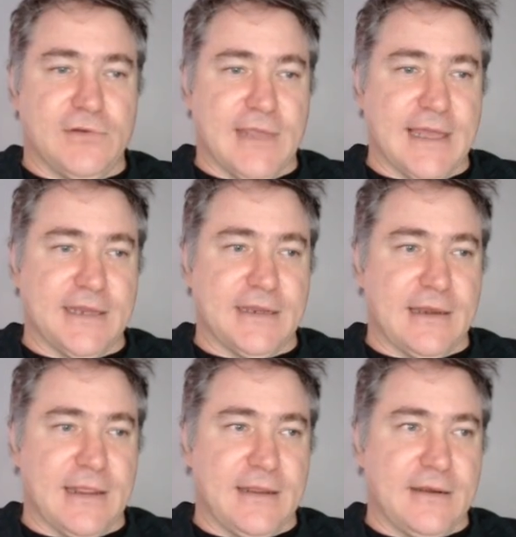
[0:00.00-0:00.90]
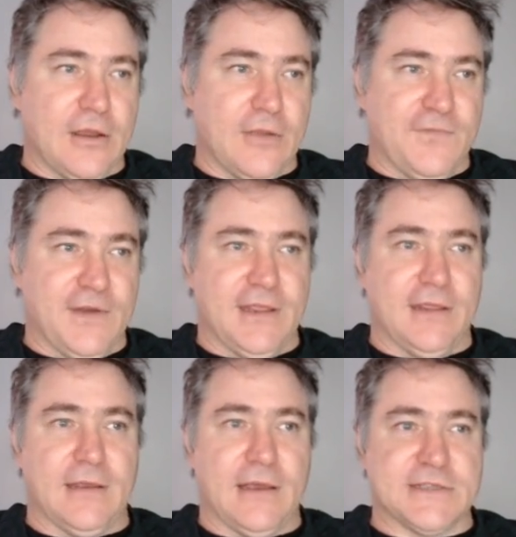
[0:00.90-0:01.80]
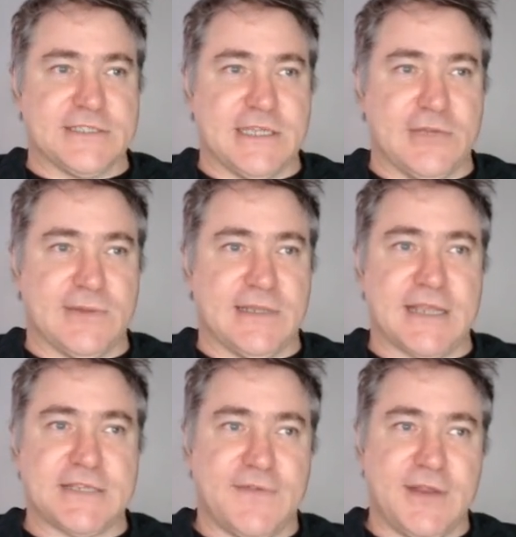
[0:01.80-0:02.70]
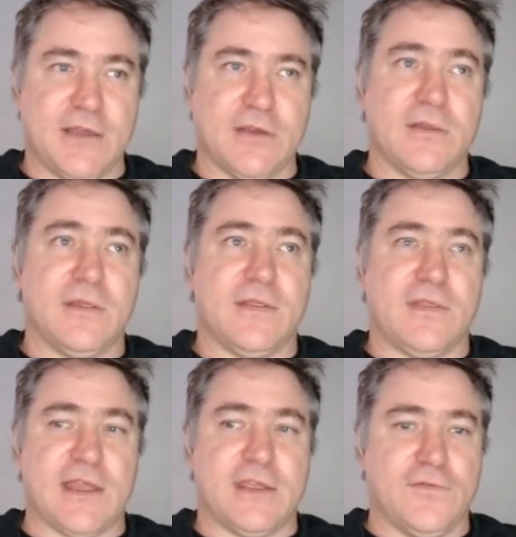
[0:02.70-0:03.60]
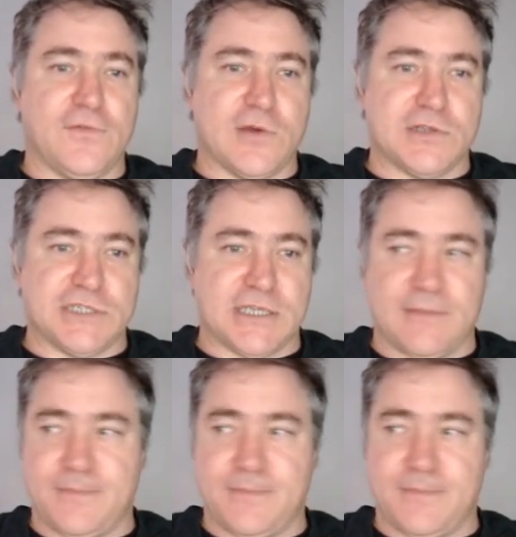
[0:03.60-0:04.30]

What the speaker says: at it, and hopefully I'll see you in the next video. Thank you for watching.